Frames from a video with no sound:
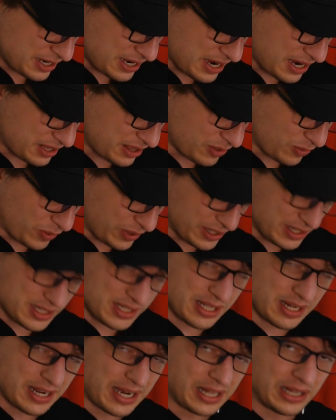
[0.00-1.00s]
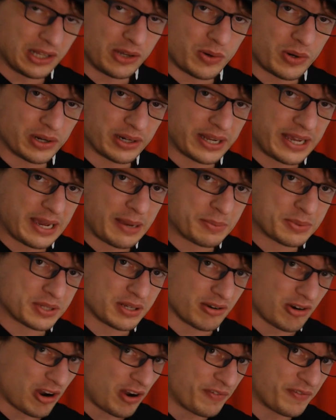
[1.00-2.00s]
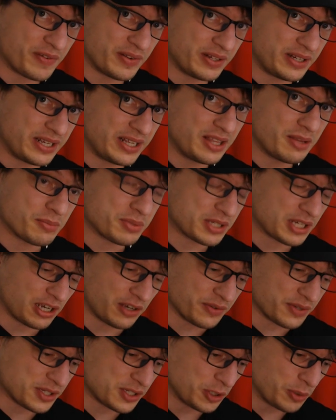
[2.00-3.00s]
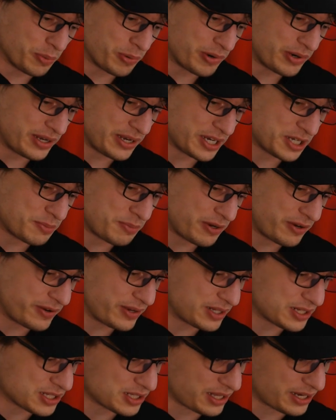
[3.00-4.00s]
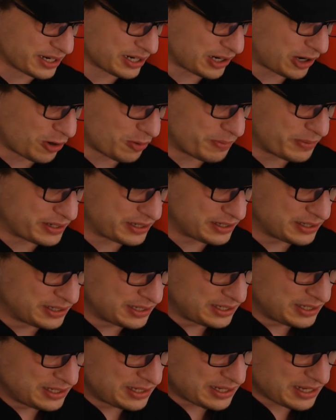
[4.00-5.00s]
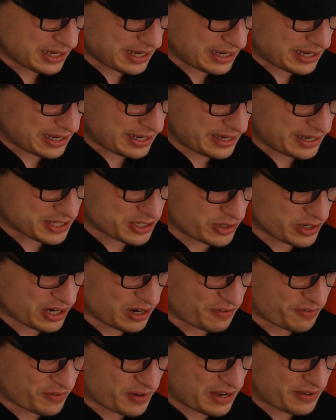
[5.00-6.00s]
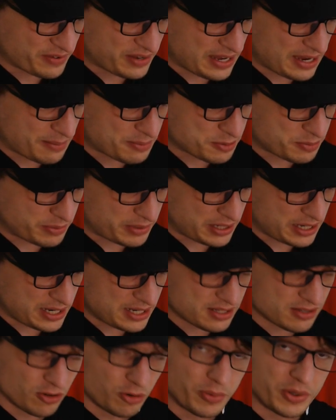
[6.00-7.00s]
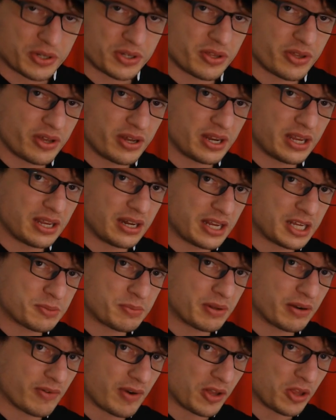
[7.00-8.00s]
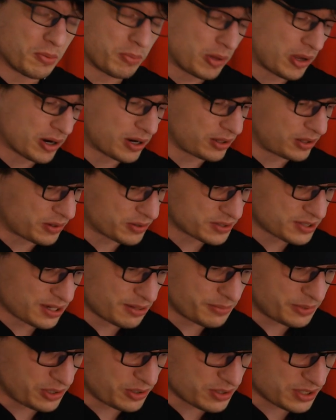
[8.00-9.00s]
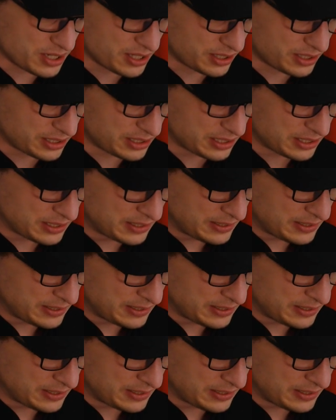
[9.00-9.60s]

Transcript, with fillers: and the ones that are low on caps are often in themselves still pretty experienced, like Coltman uh, has only got five caps, but he's almost thirty, and he's been around the block a long time in New Zealand.